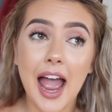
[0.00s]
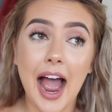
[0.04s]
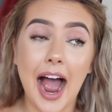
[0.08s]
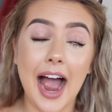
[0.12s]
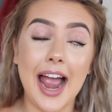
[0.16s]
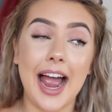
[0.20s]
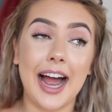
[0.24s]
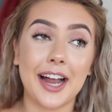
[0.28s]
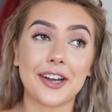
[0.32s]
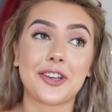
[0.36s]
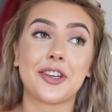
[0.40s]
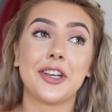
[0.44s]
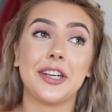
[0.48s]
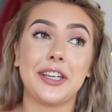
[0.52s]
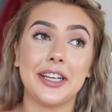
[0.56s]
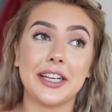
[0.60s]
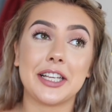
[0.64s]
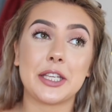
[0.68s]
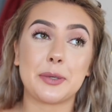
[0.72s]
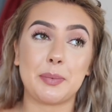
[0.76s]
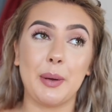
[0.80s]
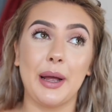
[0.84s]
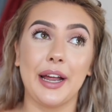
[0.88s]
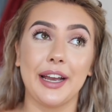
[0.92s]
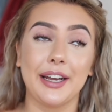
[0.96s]
I actually
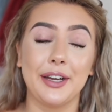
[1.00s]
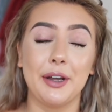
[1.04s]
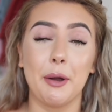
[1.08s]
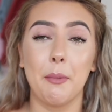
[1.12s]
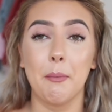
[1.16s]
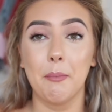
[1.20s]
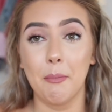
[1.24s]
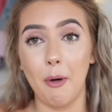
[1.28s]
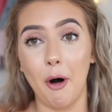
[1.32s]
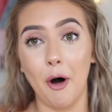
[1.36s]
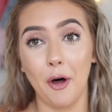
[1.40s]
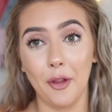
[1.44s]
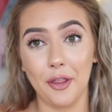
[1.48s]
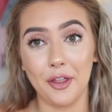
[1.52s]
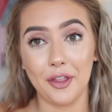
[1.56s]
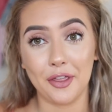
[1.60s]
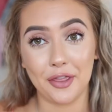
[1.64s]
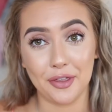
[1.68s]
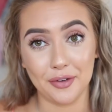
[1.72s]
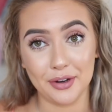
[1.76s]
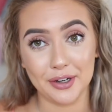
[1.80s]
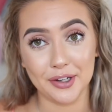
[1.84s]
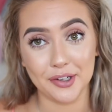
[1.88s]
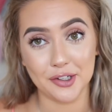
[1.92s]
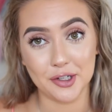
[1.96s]
did spend more than
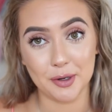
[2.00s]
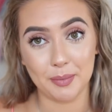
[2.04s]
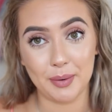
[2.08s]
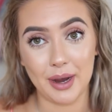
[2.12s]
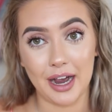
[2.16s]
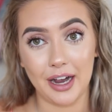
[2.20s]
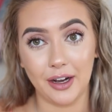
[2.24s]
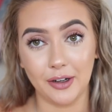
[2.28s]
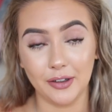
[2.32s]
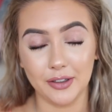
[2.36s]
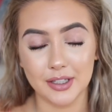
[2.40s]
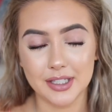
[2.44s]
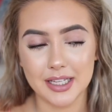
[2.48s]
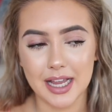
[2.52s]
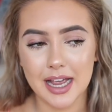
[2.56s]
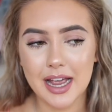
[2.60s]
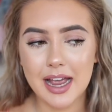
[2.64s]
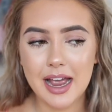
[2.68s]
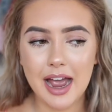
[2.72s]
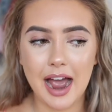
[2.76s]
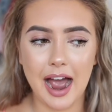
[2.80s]
£300.